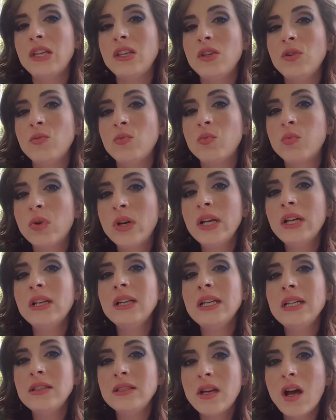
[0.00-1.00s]
you
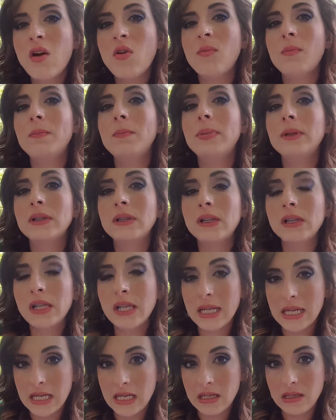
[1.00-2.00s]
really don't
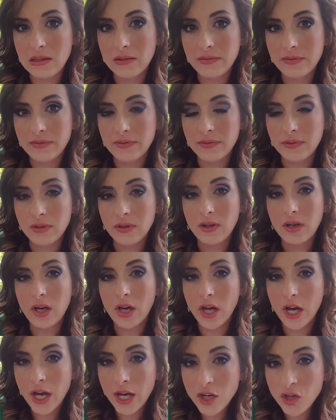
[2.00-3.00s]
believe
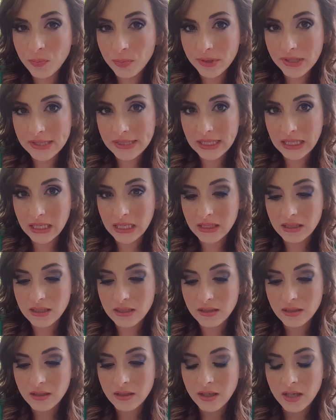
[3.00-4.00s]

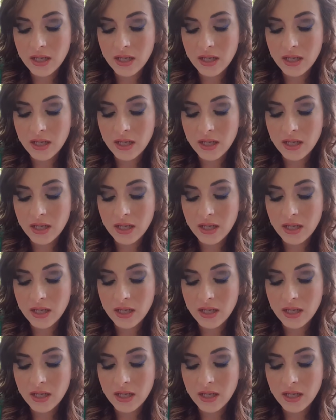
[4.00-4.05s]
100%